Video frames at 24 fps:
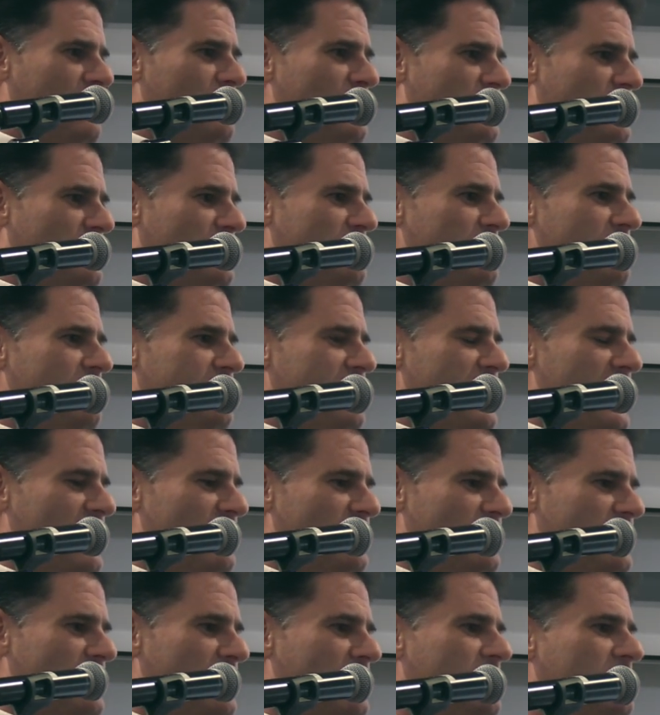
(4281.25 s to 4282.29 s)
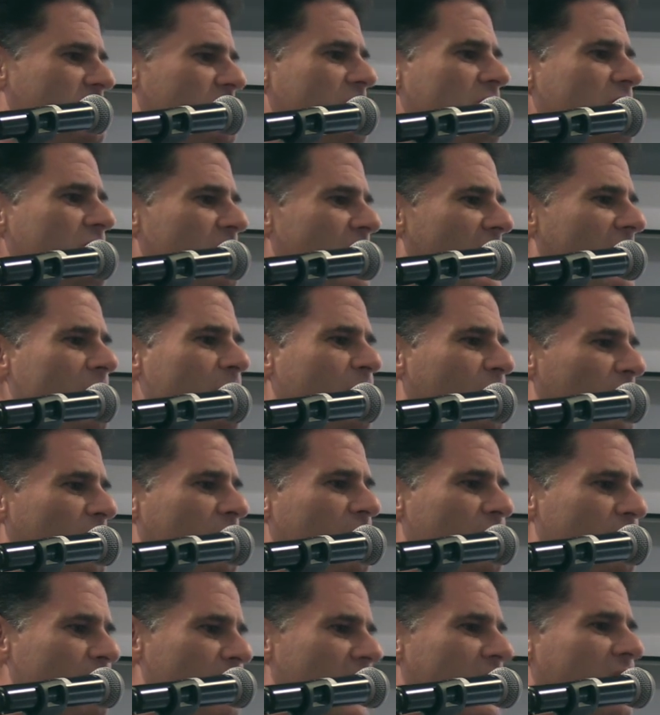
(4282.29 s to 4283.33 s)
It was 2002,
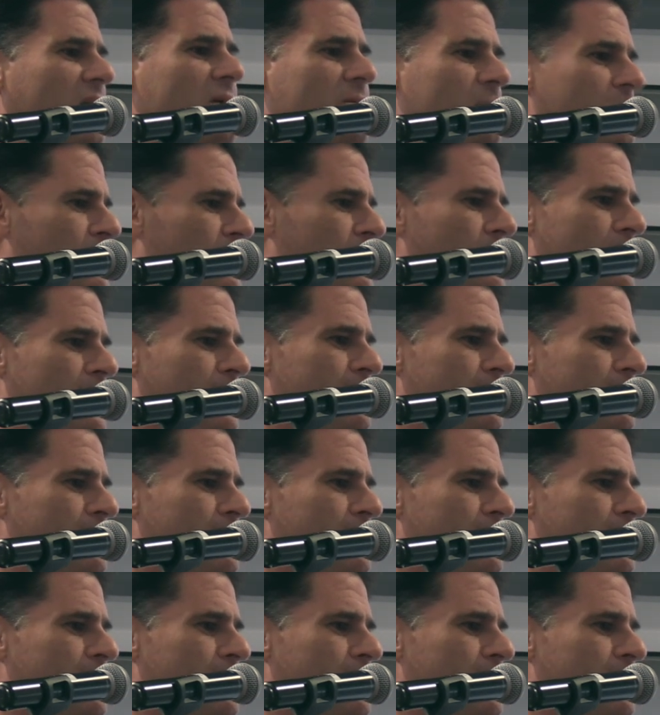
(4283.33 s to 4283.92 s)
April or May